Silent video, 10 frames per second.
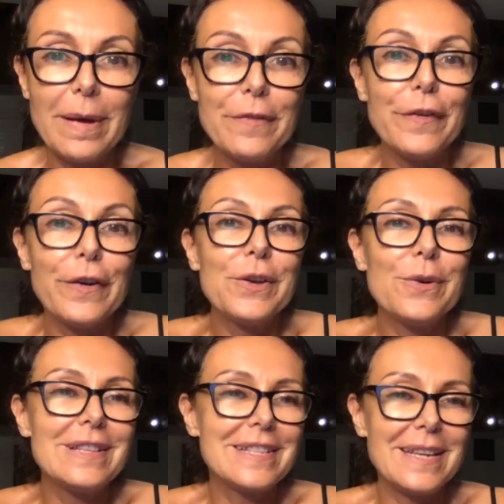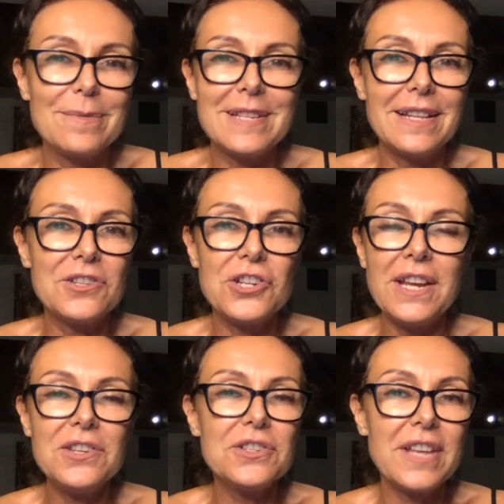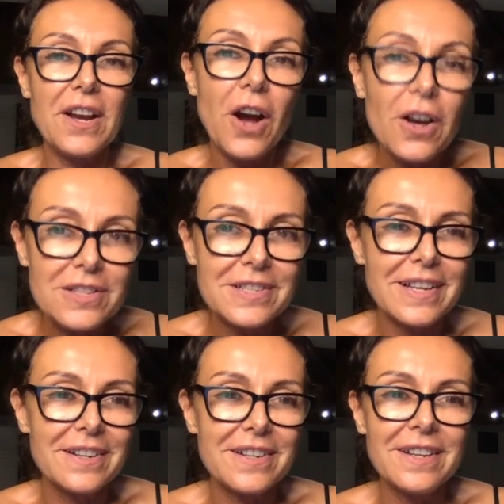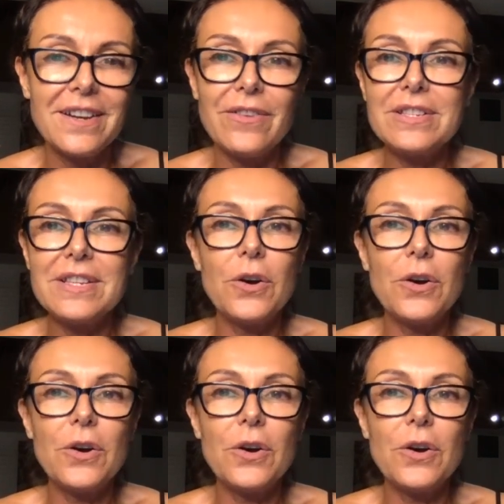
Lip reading: But for you, it seems that change is a constant and there is a